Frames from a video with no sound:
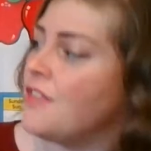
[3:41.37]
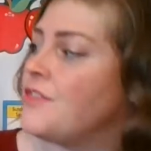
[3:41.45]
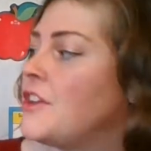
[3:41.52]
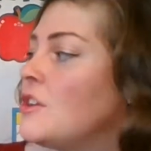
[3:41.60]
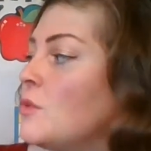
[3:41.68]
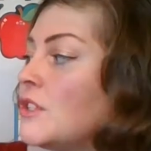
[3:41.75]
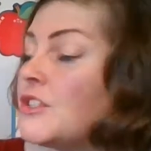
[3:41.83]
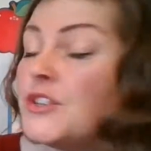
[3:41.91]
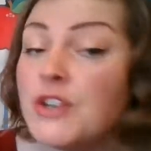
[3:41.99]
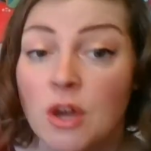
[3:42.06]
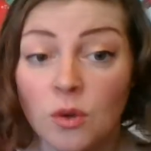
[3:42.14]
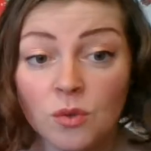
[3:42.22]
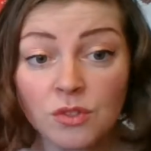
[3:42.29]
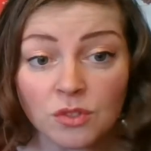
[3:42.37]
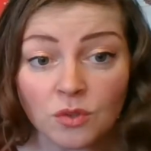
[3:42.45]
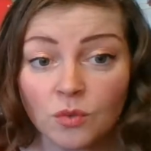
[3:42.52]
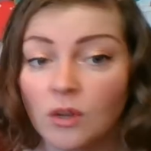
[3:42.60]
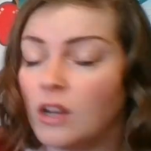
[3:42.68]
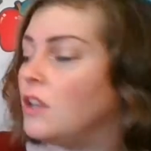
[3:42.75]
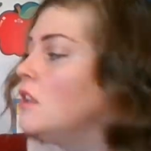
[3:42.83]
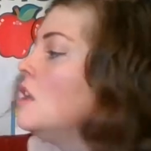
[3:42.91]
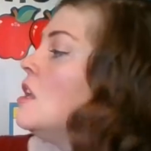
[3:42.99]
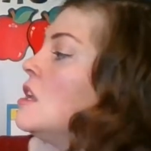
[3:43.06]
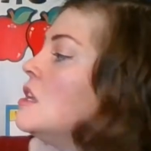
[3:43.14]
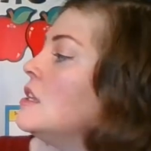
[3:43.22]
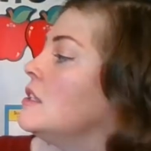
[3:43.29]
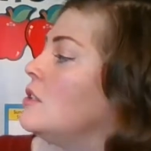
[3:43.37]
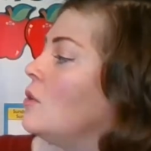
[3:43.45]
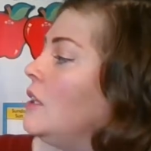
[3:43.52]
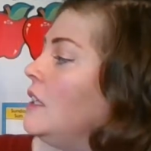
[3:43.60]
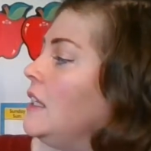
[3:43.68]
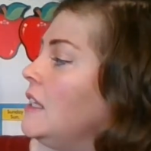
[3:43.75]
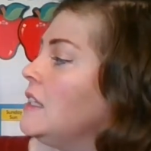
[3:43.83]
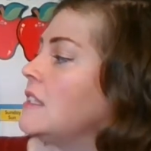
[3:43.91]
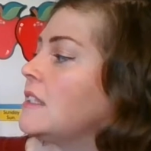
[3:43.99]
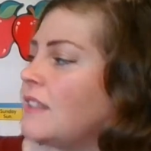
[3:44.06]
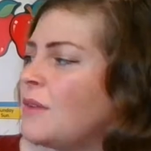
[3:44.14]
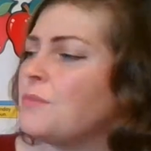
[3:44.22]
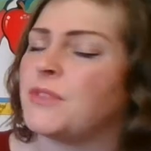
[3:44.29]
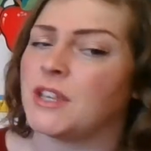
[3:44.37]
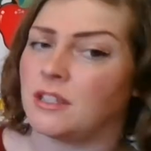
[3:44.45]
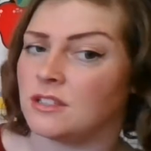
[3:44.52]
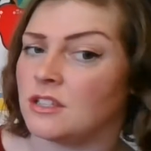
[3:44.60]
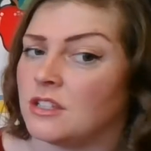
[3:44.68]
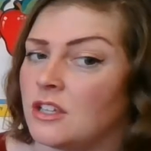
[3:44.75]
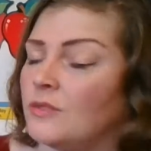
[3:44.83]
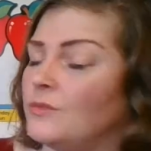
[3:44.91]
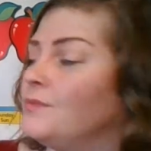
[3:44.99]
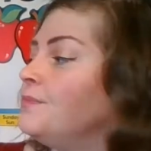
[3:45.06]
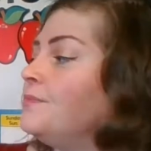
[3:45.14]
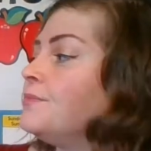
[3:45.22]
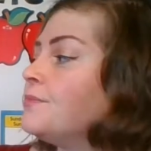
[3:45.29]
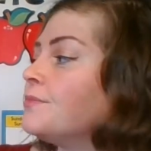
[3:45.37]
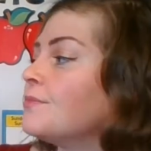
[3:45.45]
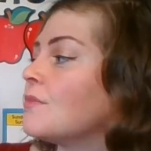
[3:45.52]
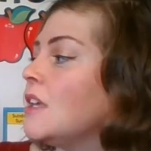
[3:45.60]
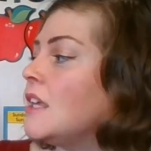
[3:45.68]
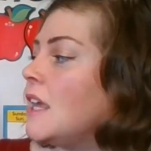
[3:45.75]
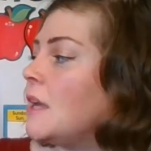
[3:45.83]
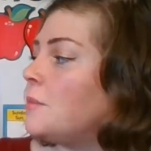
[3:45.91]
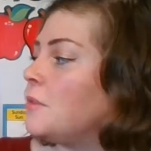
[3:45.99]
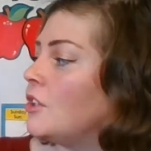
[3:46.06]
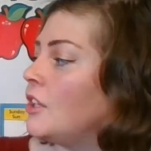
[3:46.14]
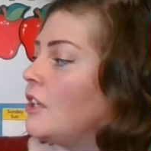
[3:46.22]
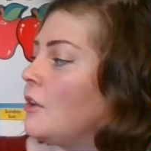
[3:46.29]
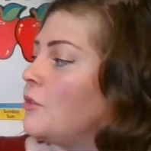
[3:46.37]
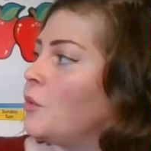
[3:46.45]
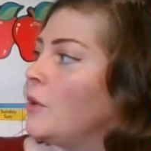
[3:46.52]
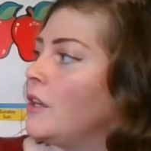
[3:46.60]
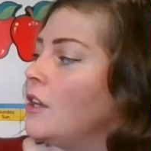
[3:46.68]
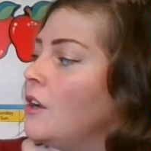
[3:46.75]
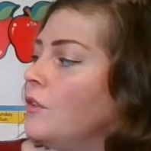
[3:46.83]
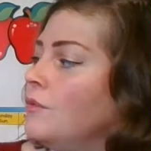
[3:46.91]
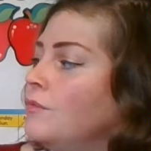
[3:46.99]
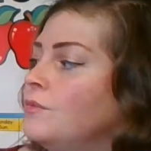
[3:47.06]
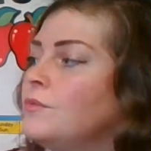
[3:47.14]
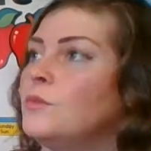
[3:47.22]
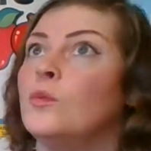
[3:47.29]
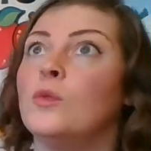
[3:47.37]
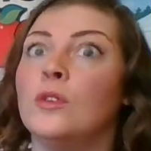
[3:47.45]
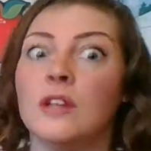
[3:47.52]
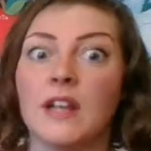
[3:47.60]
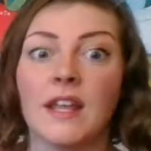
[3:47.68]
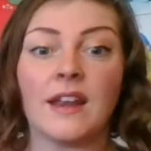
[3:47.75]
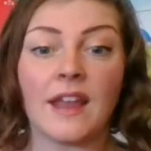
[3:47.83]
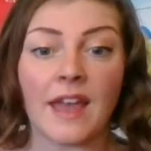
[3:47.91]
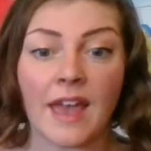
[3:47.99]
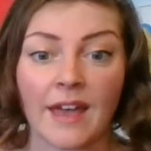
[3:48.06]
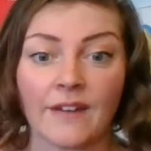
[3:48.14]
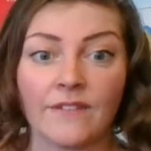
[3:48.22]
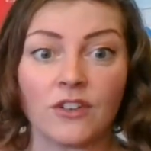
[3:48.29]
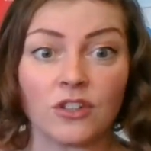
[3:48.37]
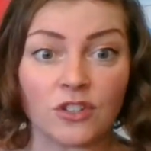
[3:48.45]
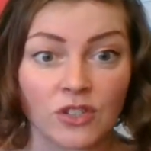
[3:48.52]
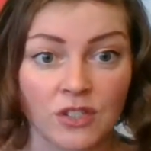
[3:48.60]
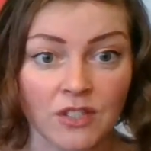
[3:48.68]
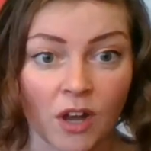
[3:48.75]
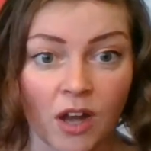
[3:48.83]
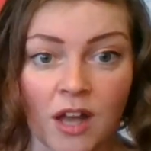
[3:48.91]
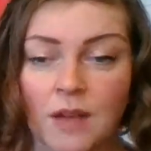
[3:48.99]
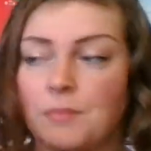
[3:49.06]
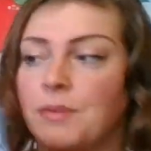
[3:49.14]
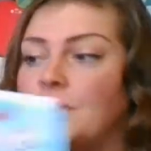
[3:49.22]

There was no school, so he needed something to do. He kept looking out the window. Would it ever stop?